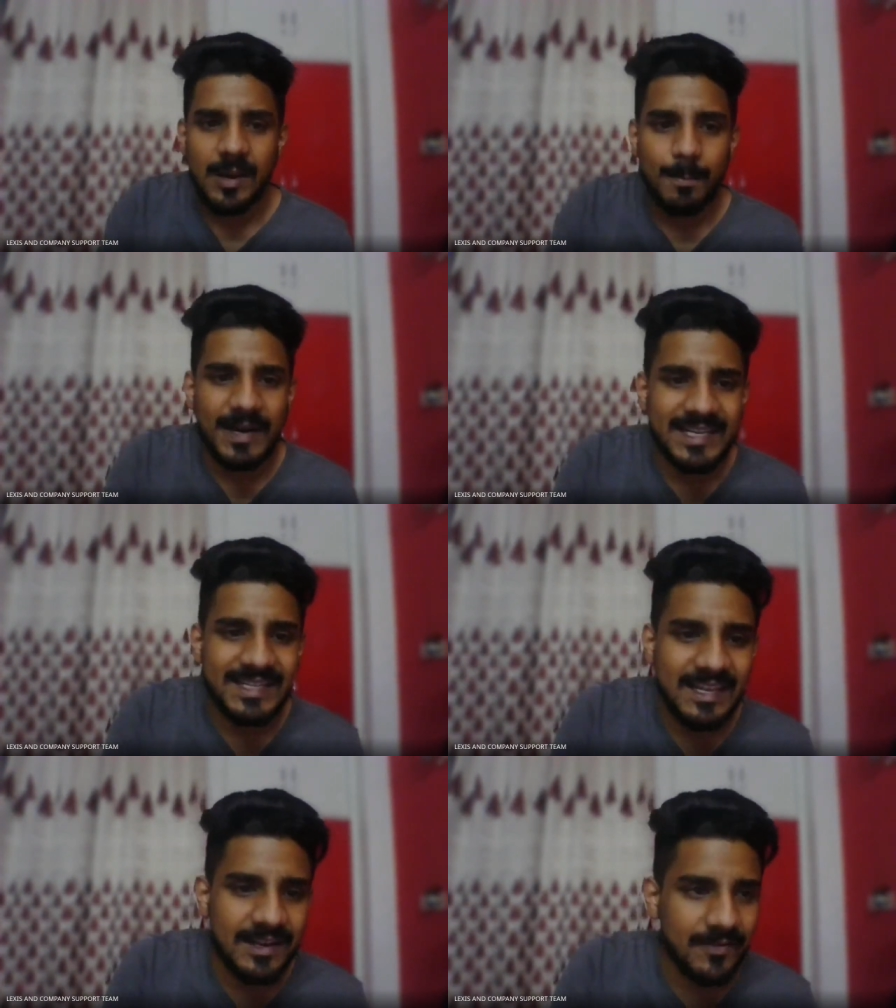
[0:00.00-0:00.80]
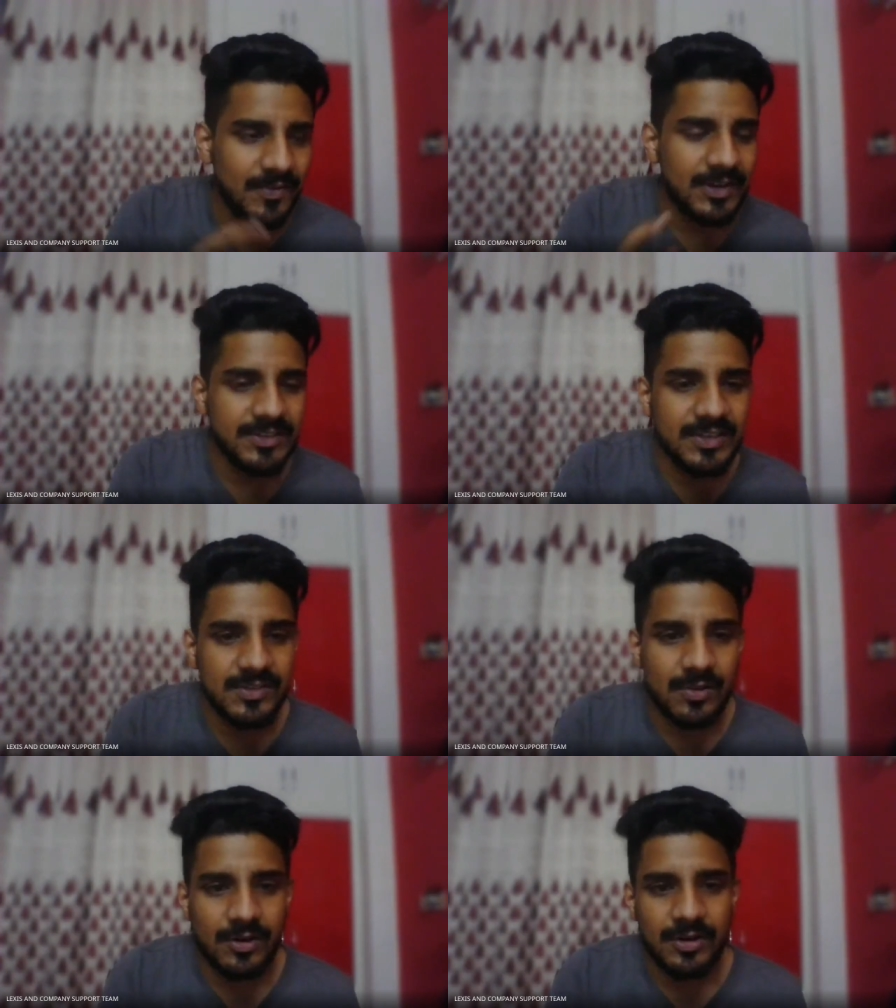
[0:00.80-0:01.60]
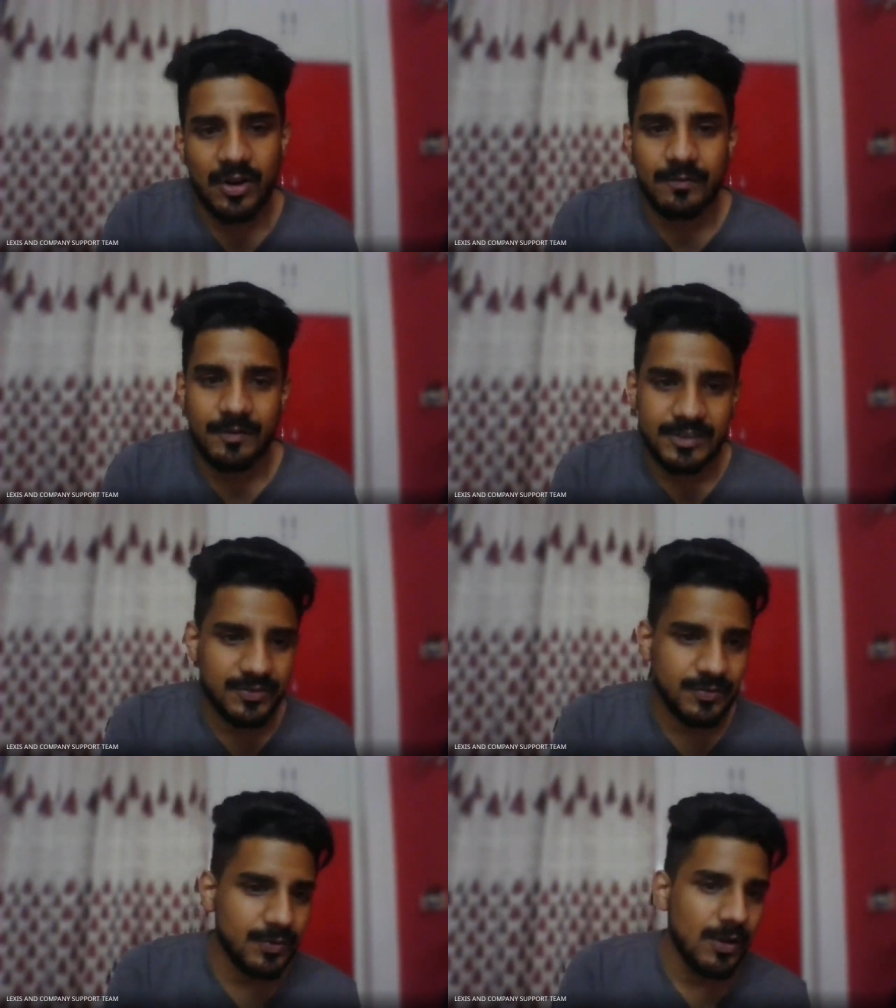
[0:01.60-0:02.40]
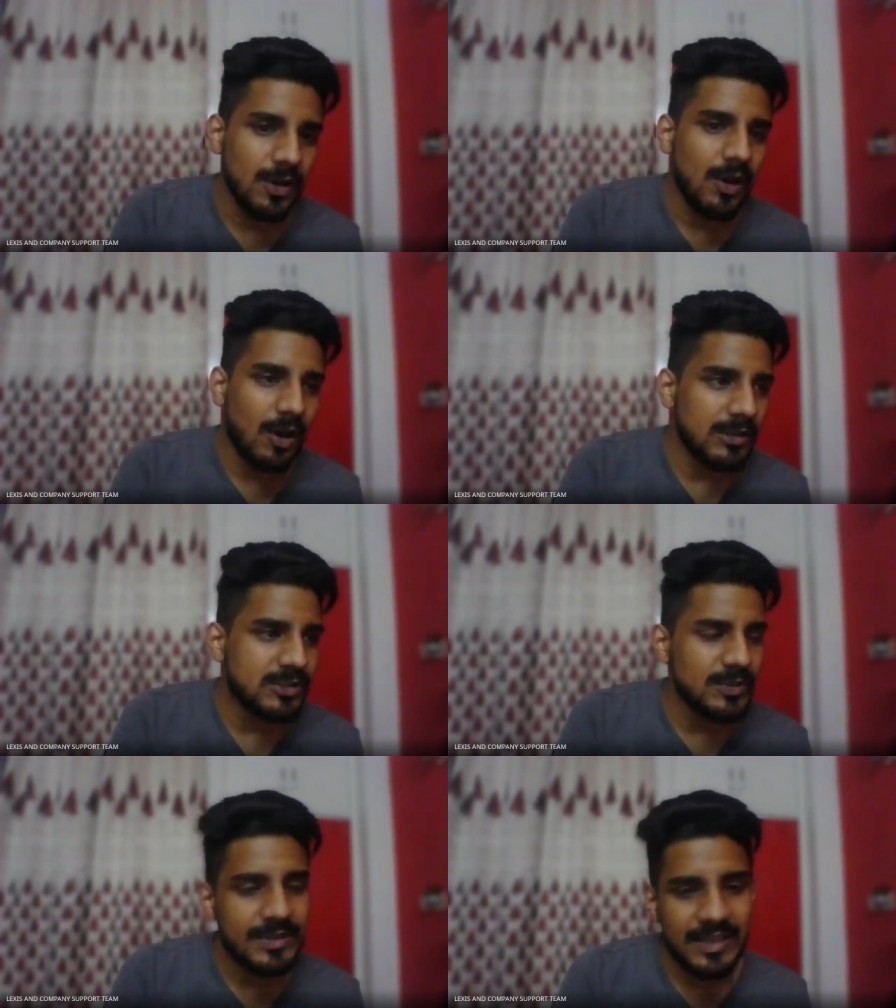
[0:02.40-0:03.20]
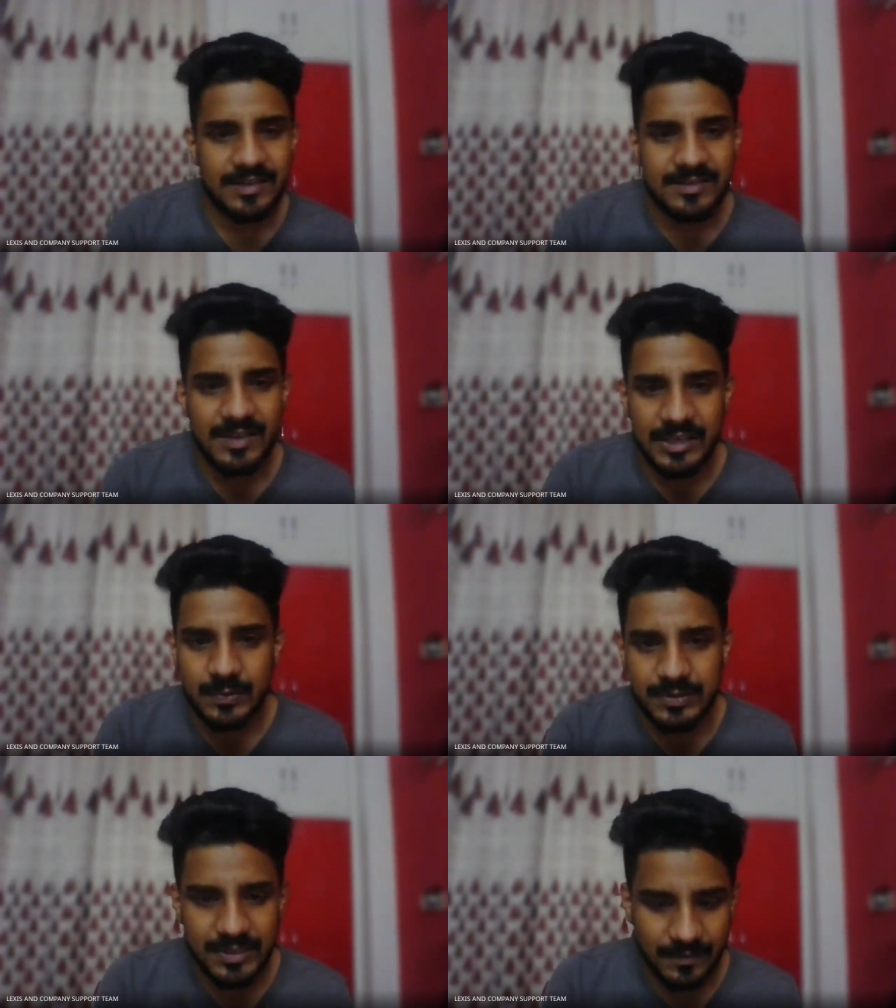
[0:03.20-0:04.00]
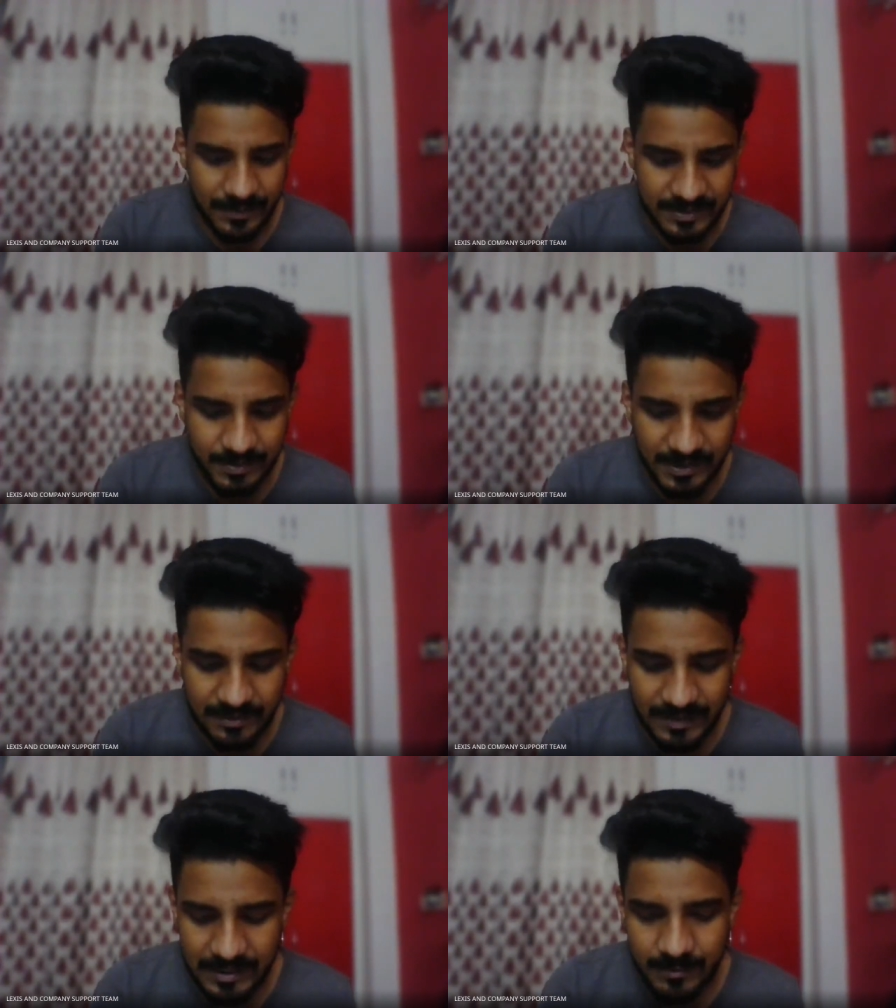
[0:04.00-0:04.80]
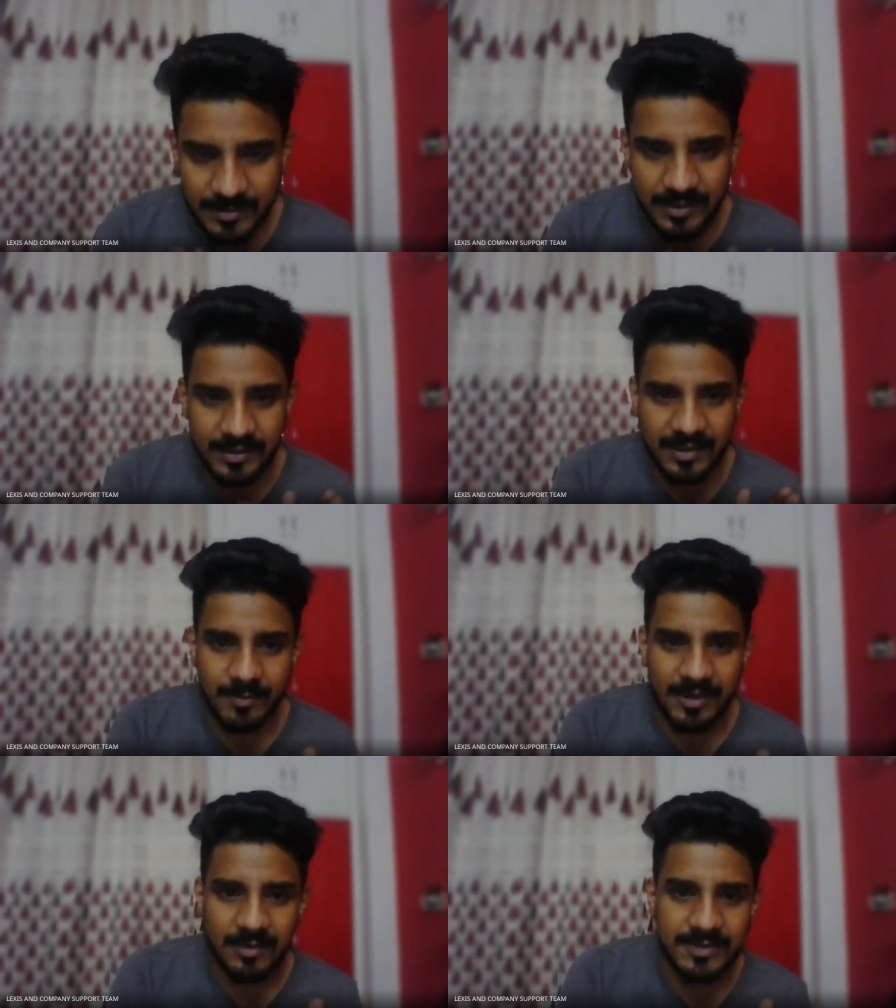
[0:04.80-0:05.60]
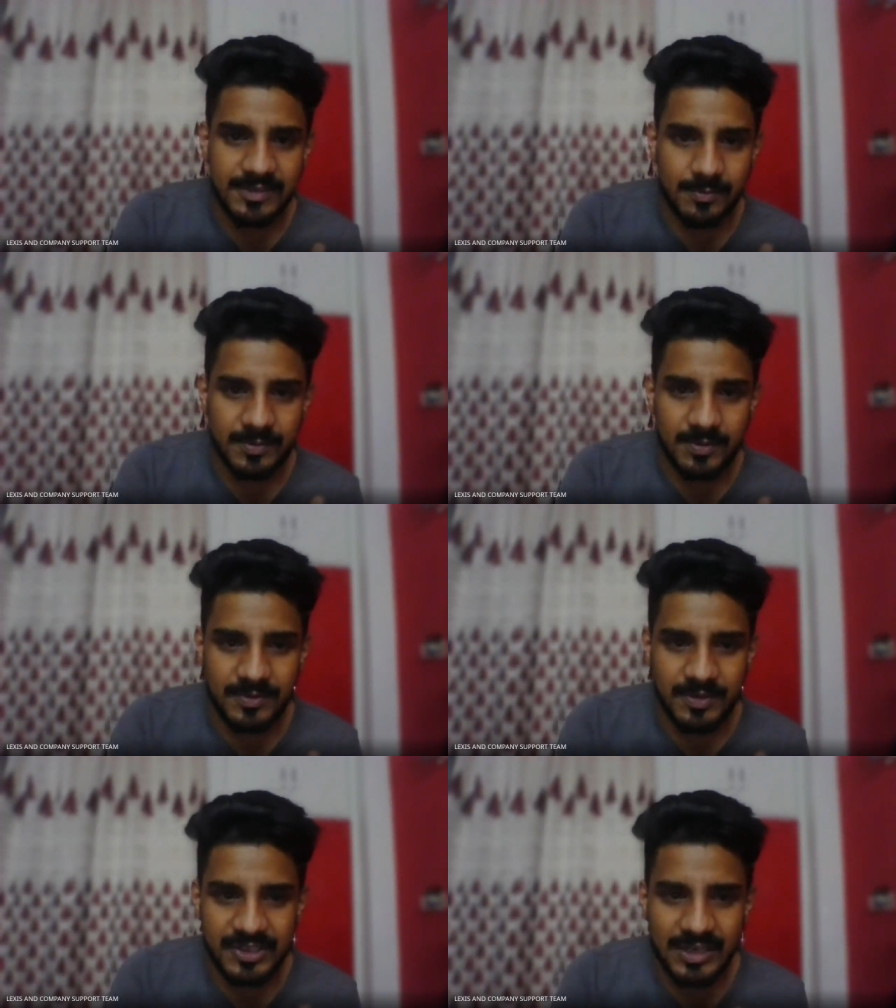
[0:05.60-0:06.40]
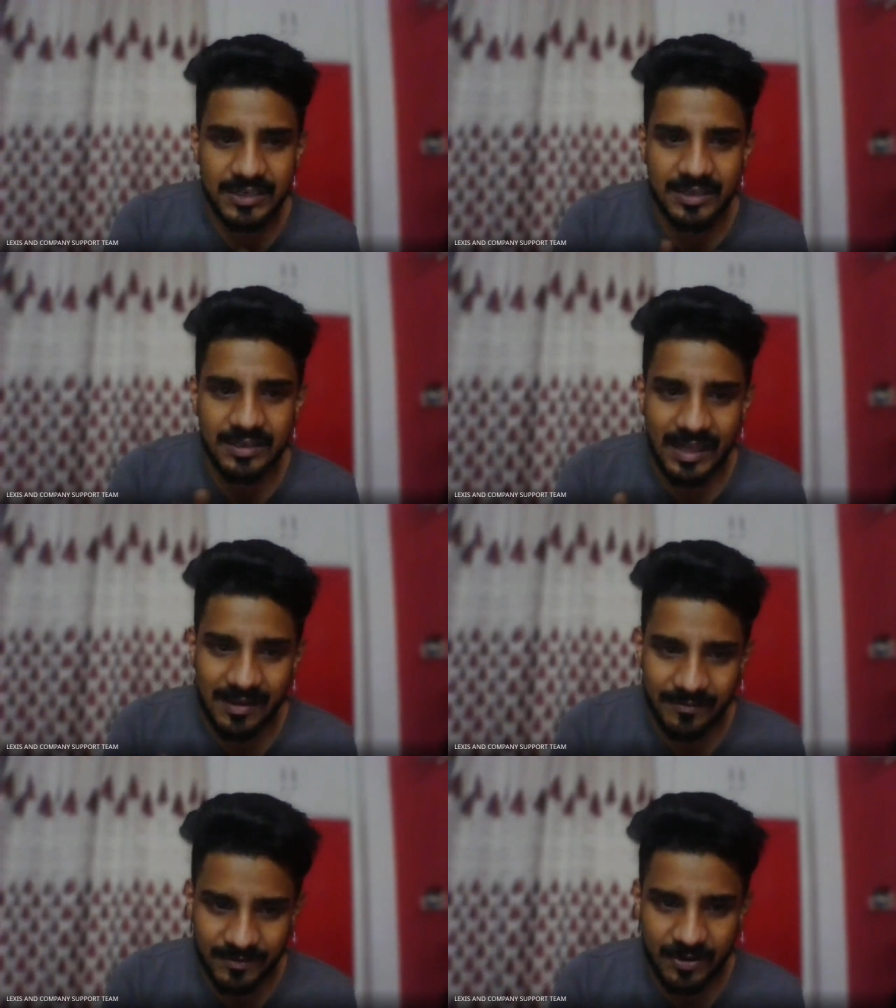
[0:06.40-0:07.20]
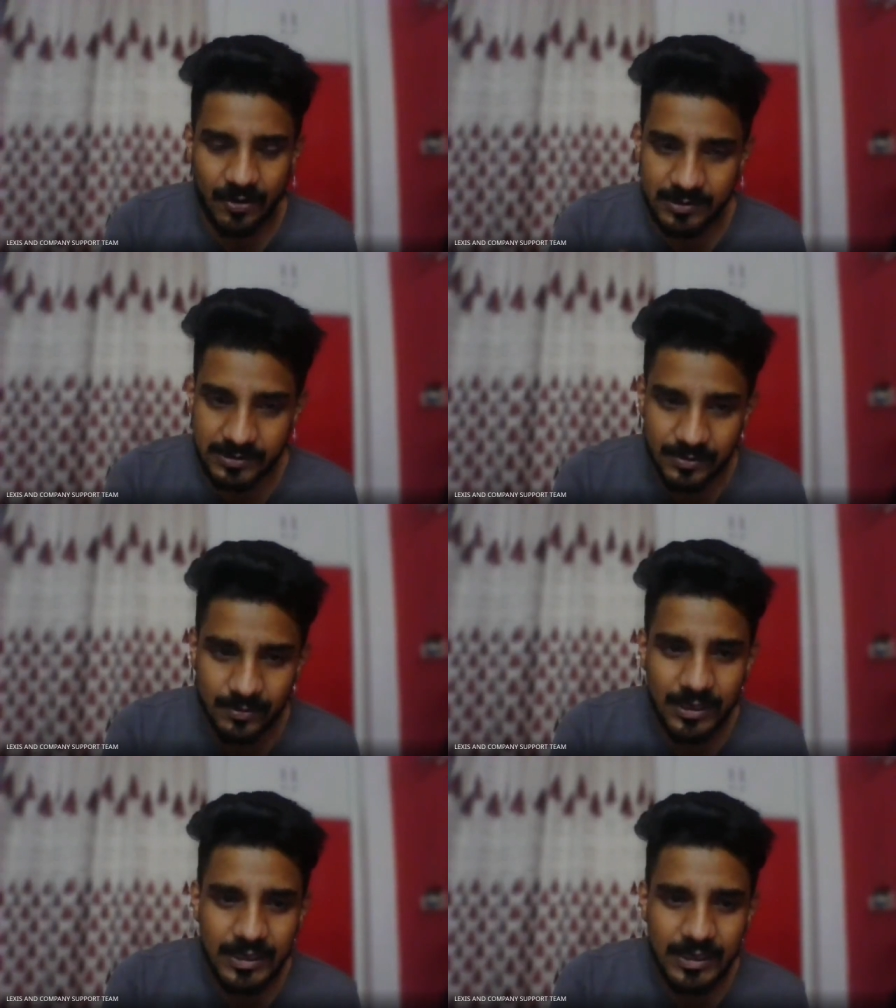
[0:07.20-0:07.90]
but the reverse is not always true. Also, there is a huge difference between criminal misappropriation and the theft also.